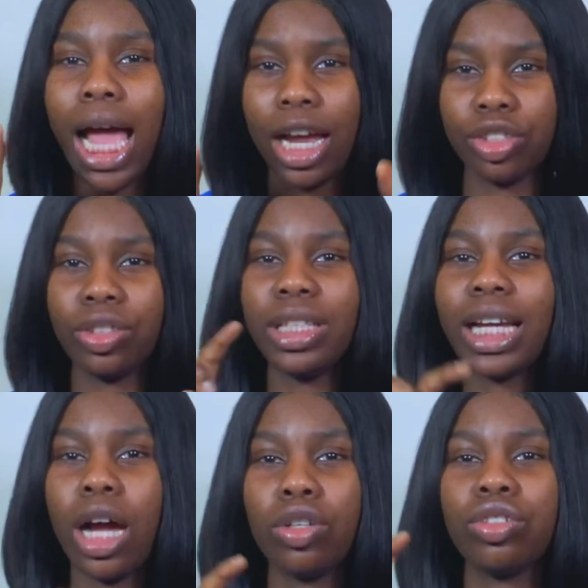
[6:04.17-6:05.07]
actually
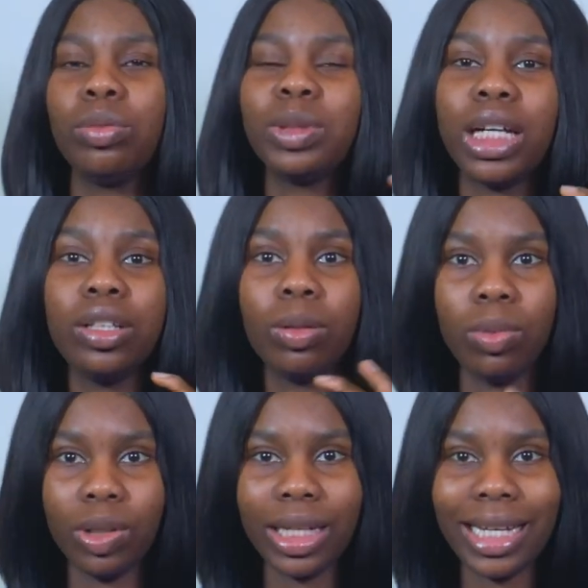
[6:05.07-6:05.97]
calcium channel
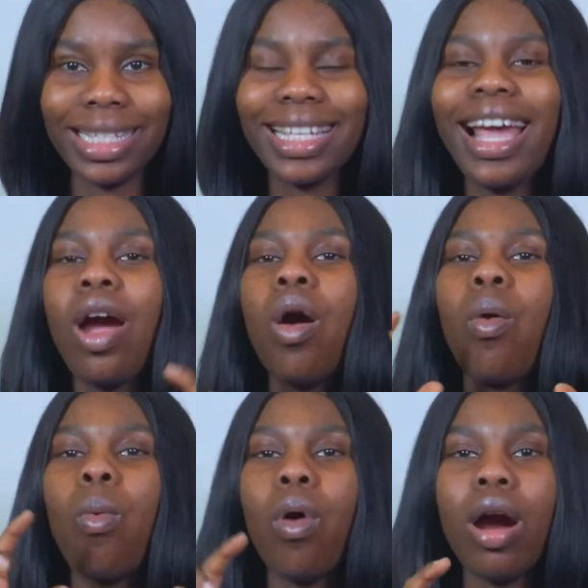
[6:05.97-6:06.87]
blockers,
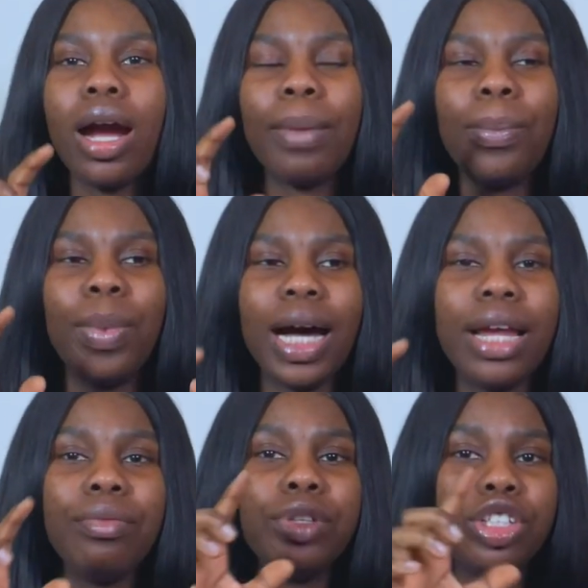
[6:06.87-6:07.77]
work by
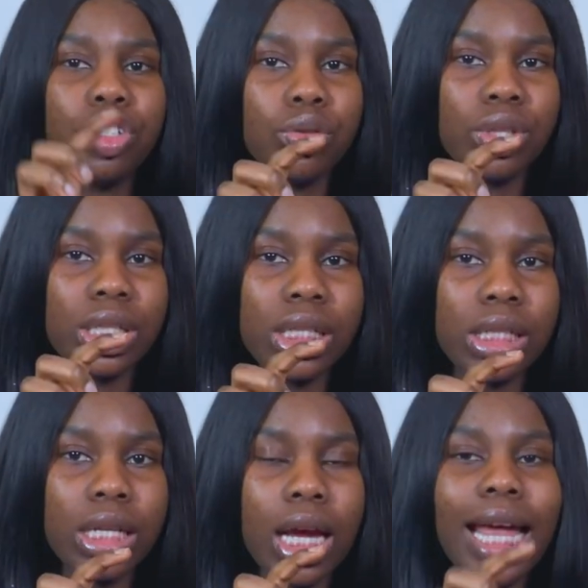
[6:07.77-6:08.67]

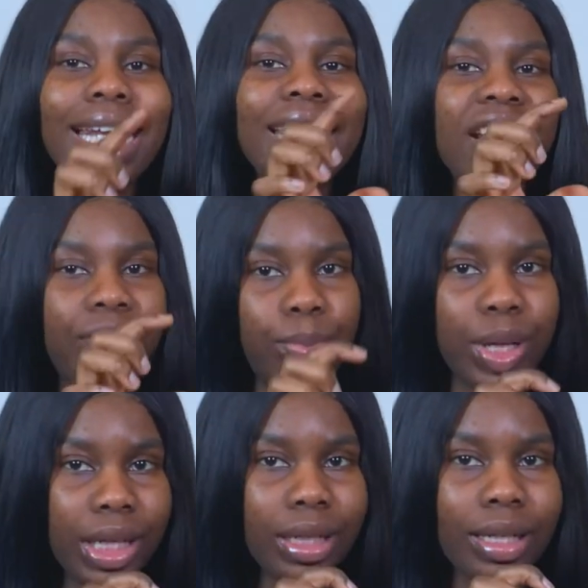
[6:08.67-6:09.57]
reducing nerve
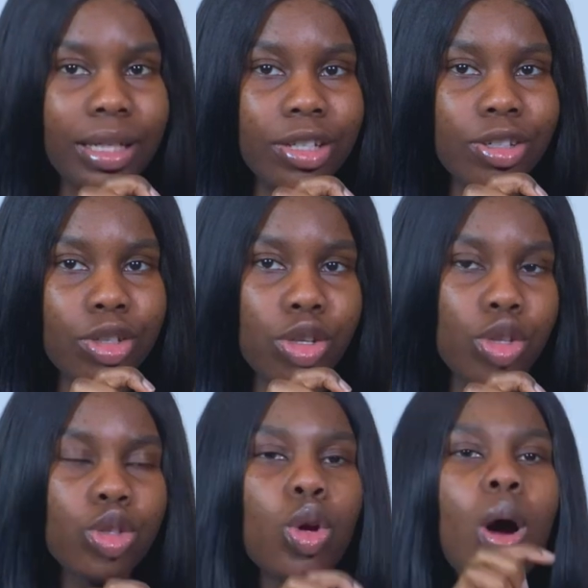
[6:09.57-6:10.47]
pain.
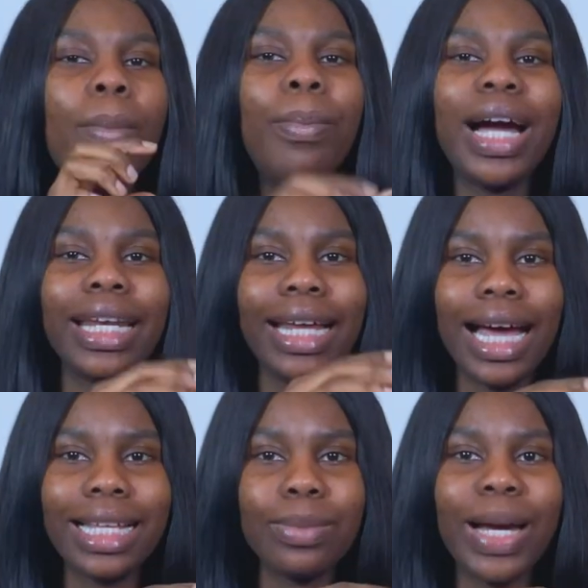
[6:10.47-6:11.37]
So by
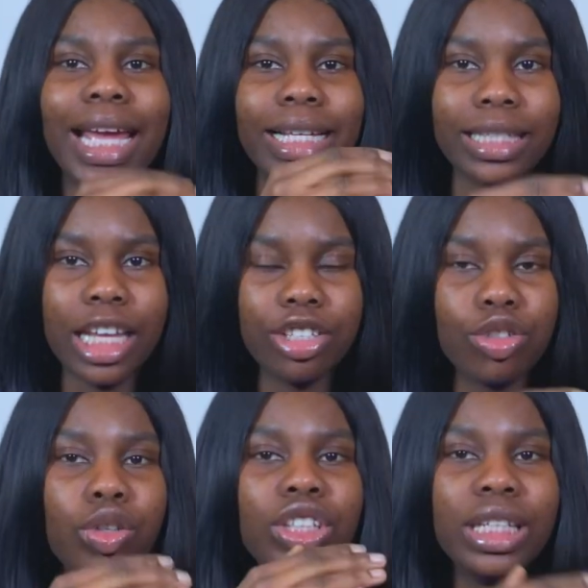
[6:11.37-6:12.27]
that, by
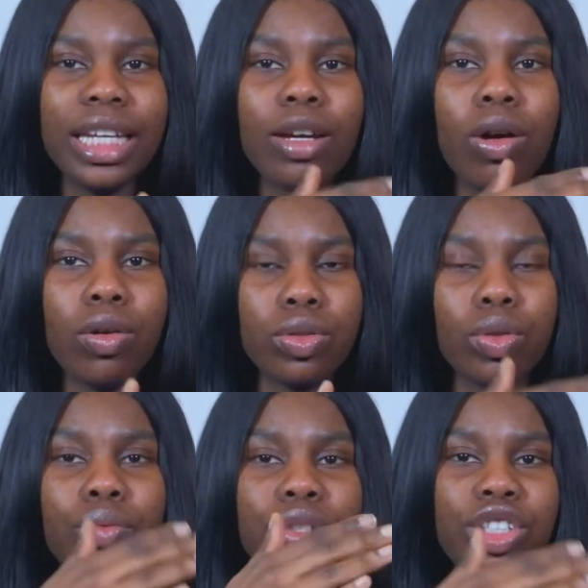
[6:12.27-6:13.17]
extension, they
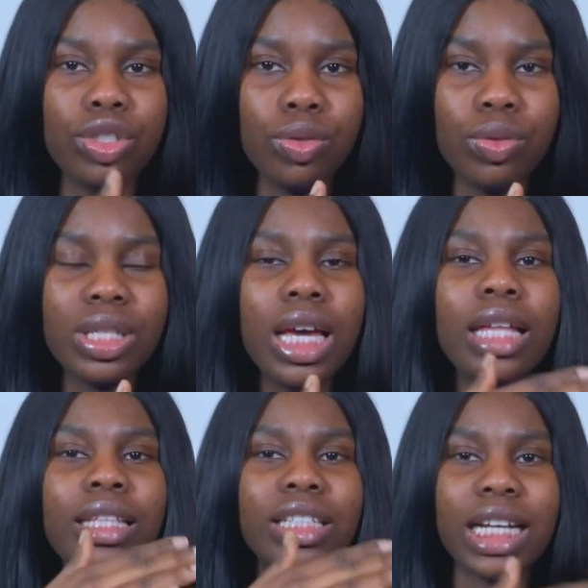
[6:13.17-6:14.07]
also reduce
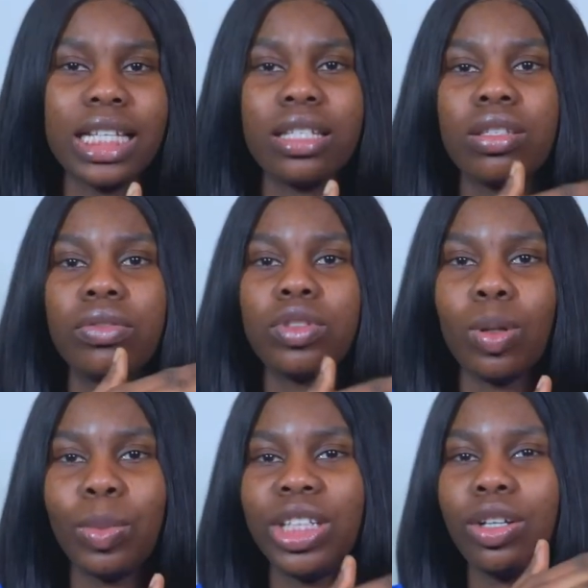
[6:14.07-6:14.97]
the chances of
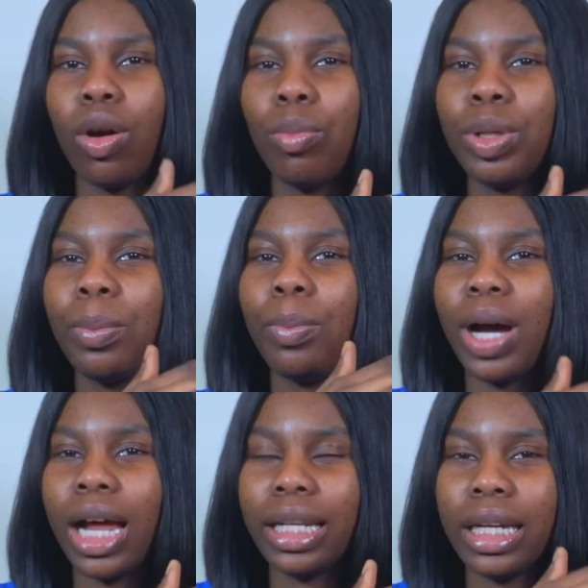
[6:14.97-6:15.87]
somebody coming
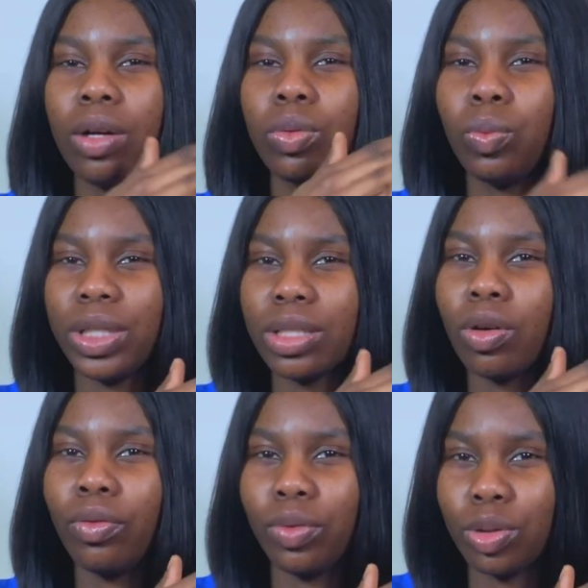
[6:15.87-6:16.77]
back down with
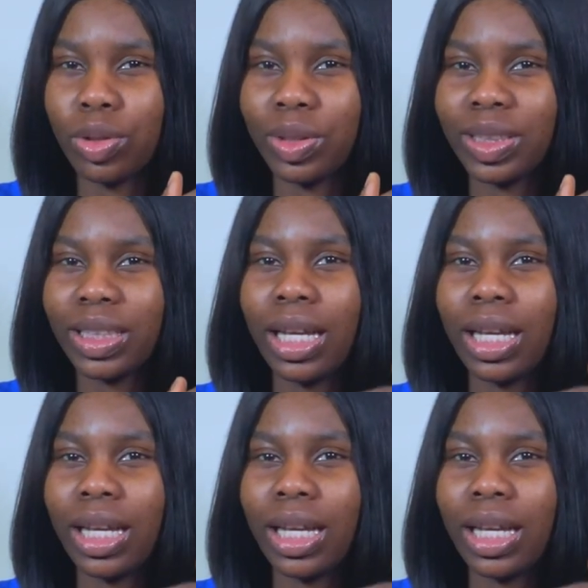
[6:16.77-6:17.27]
convulsions.